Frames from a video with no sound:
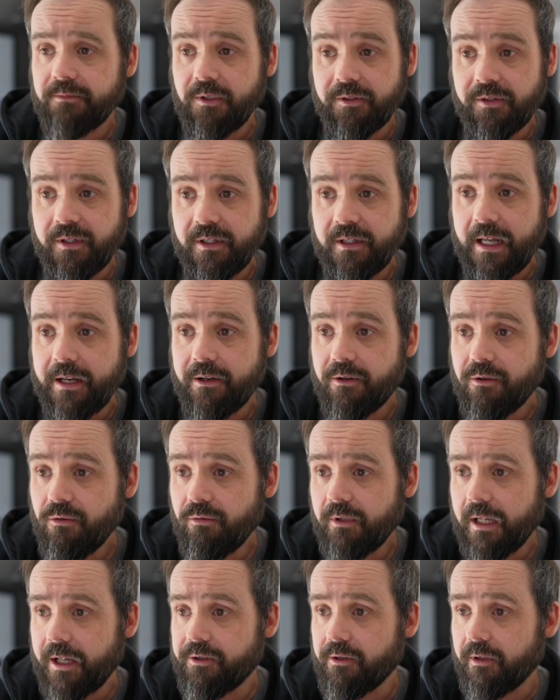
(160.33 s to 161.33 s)
You'll see that new
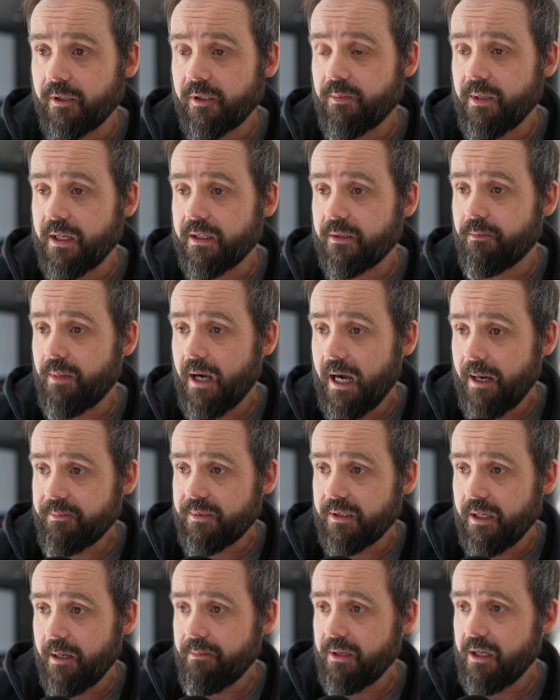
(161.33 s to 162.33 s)
ledger expense
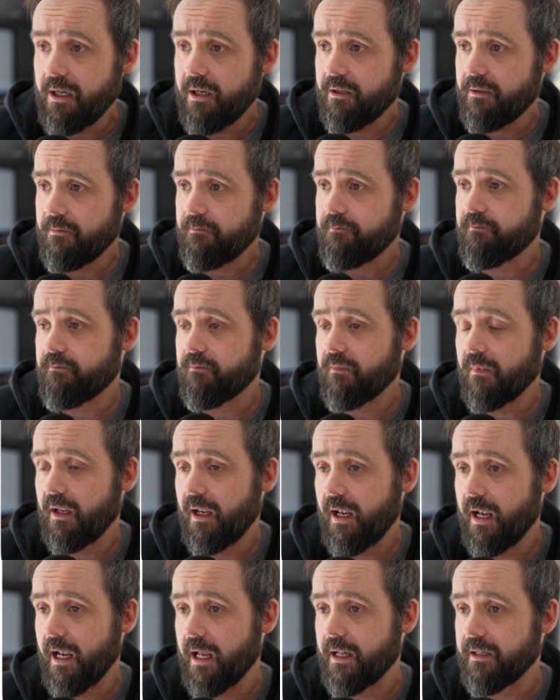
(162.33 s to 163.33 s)
pops up here
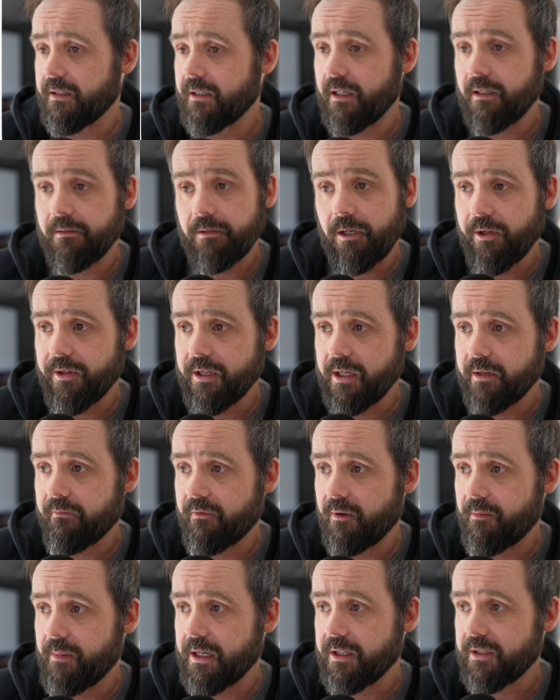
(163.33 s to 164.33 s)
and uh, all the
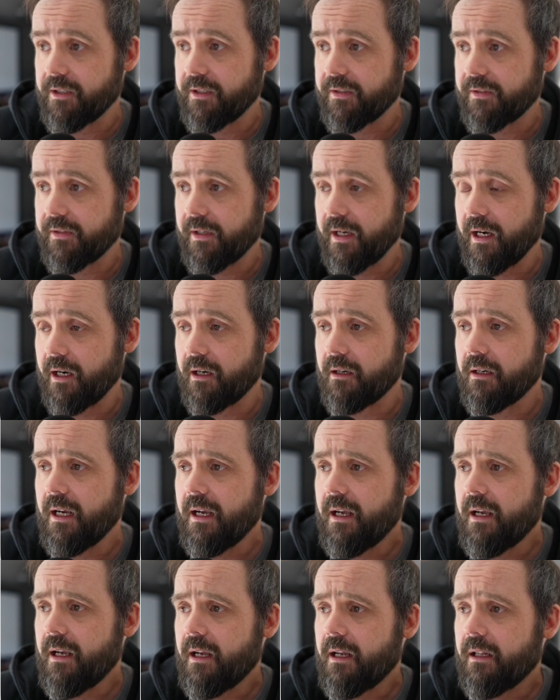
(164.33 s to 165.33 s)
information is there.
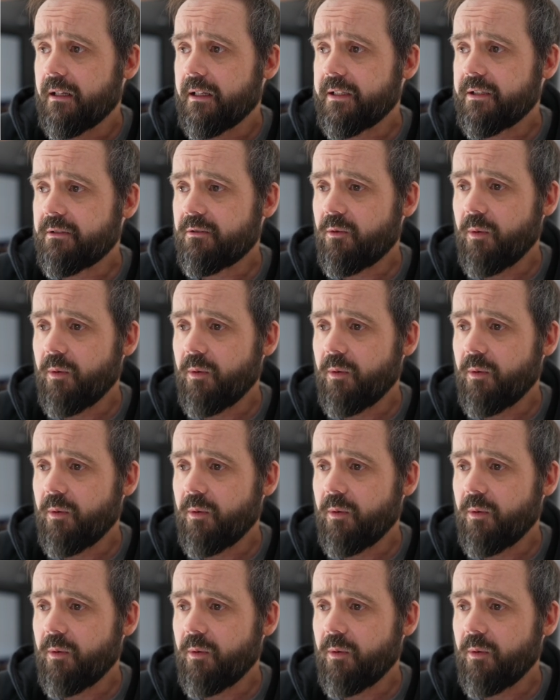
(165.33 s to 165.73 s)
Let's